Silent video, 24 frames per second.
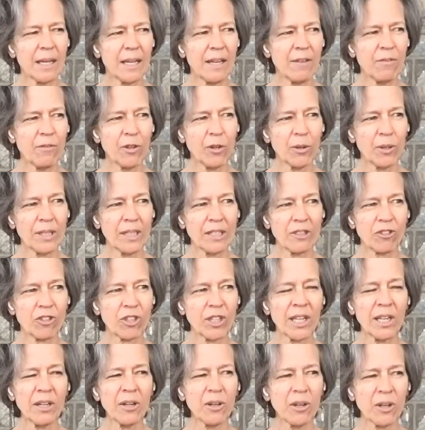If you're in a
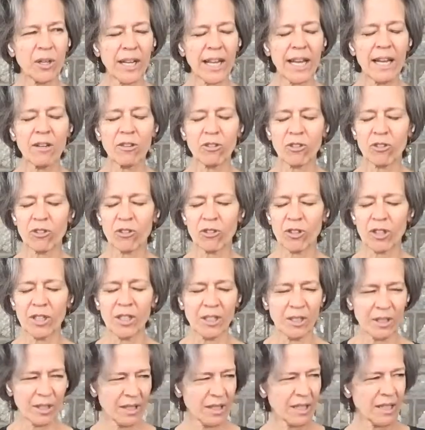chair or couch,
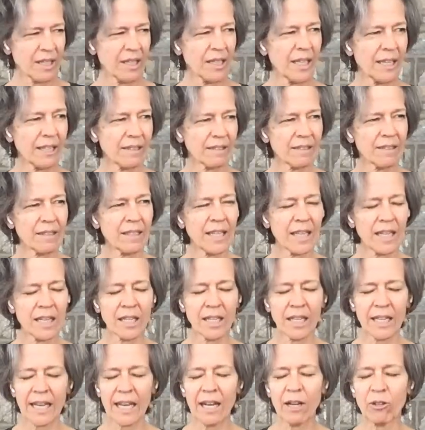like sitting
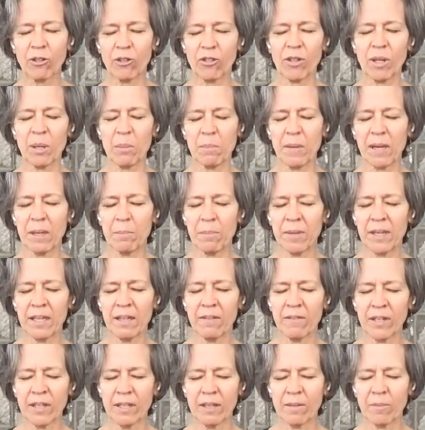on a couch, that might be
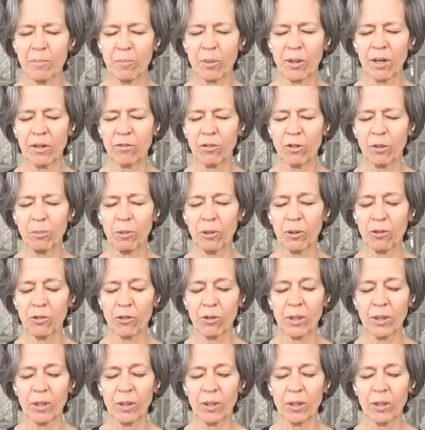even preferable.